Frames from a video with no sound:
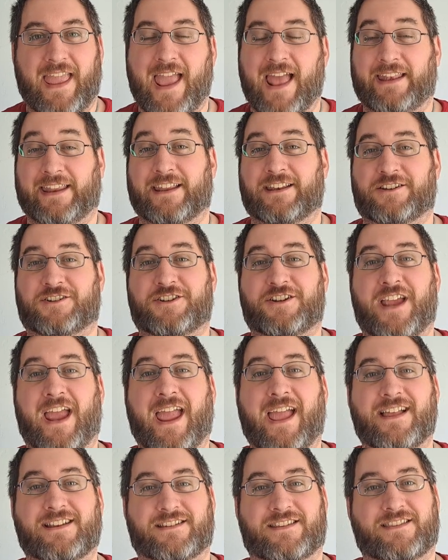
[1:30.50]
and
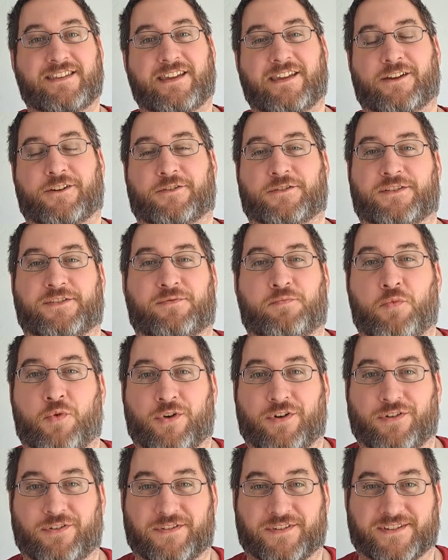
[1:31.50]
enchant the ears of
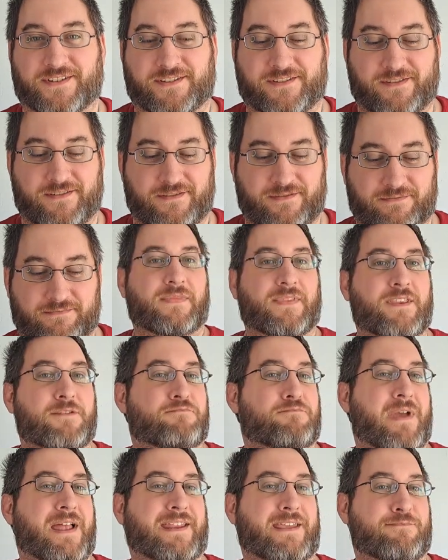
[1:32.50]
mortals.
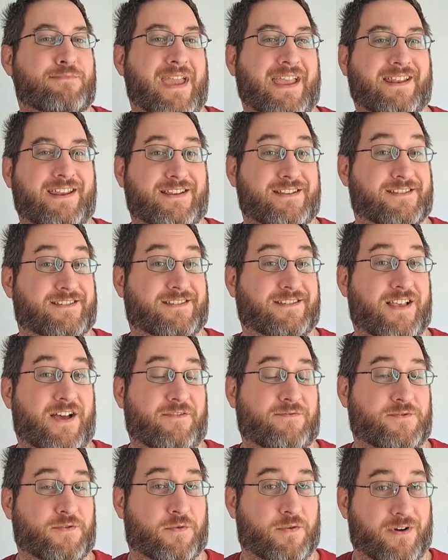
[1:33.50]
Many maidens
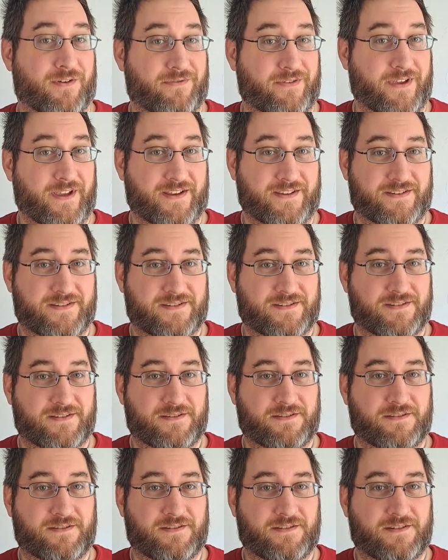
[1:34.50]
loved Orpheus,
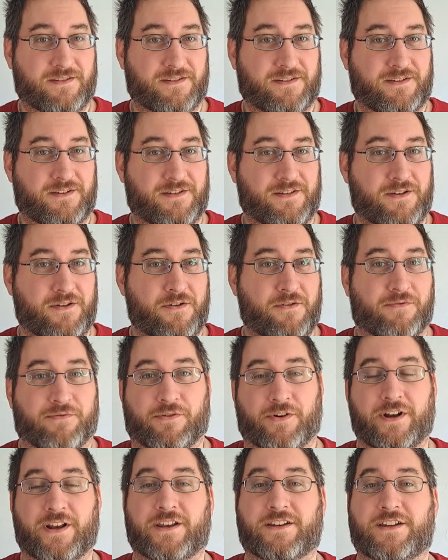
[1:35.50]

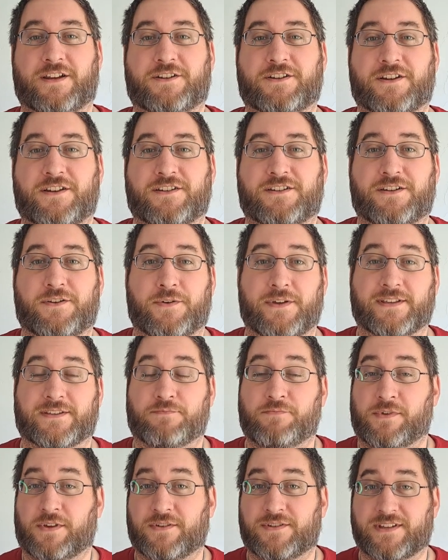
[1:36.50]
for in addition to his
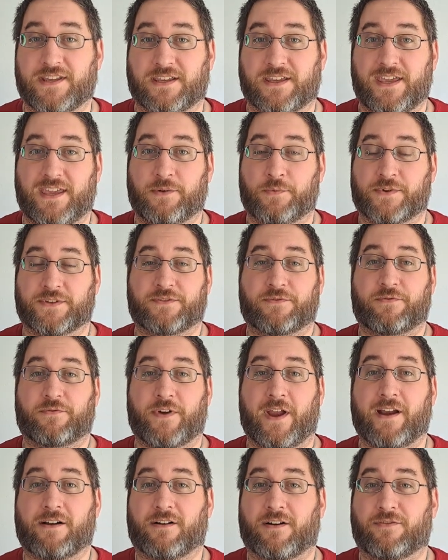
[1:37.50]
music, he was
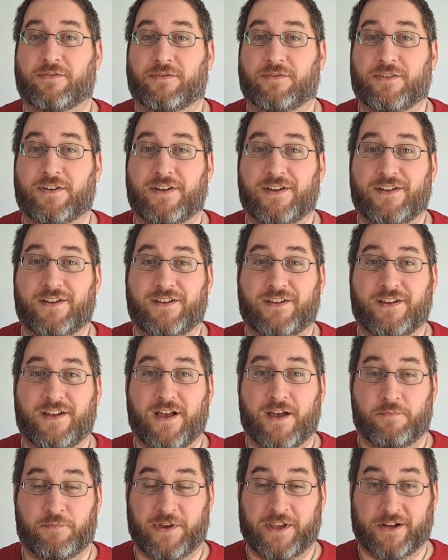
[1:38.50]
fair of
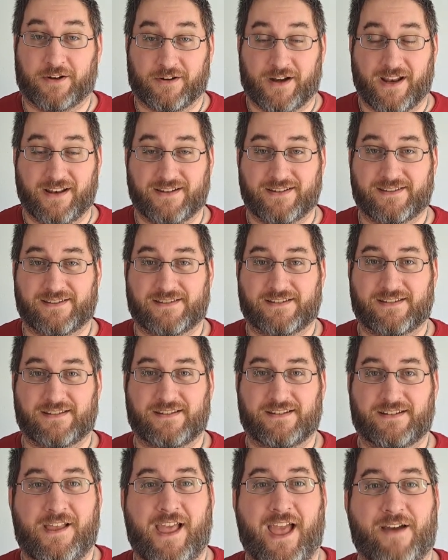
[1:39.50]
appearance,
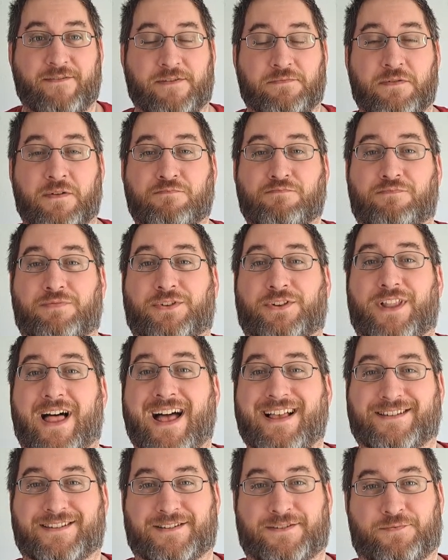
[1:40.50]
having been
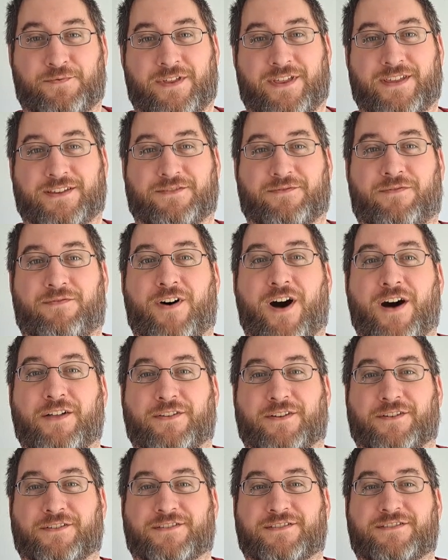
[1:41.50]
blessed with his
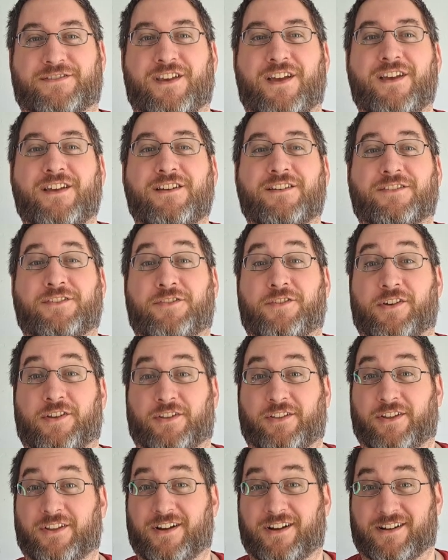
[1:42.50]
father's
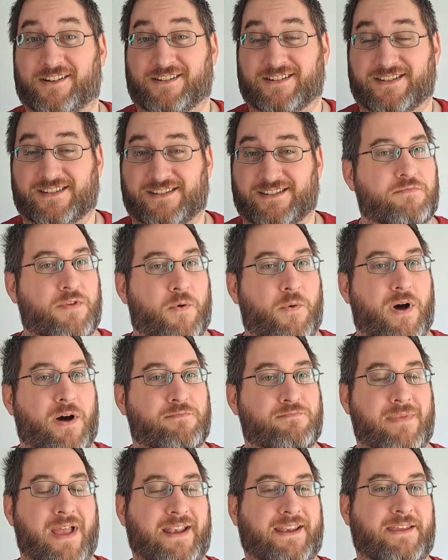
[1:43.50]
good looks. But while
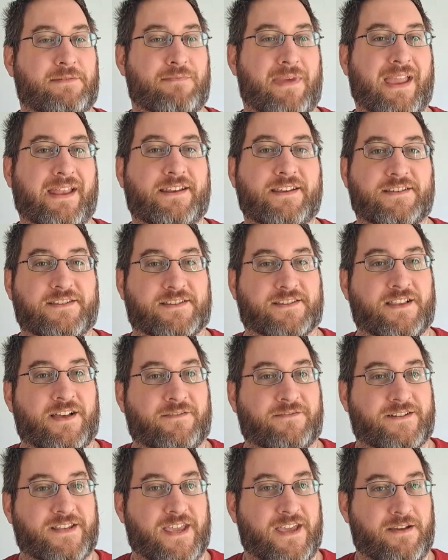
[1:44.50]
many maidens
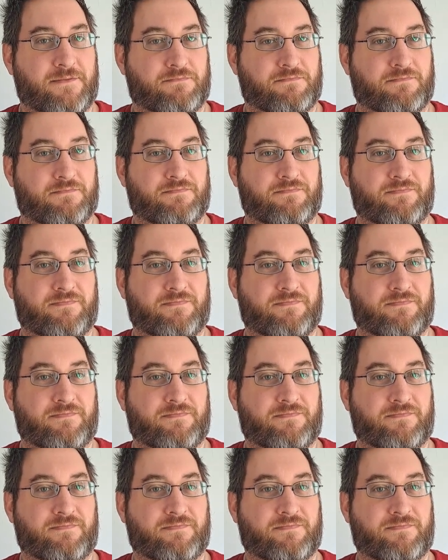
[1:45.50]
loved him,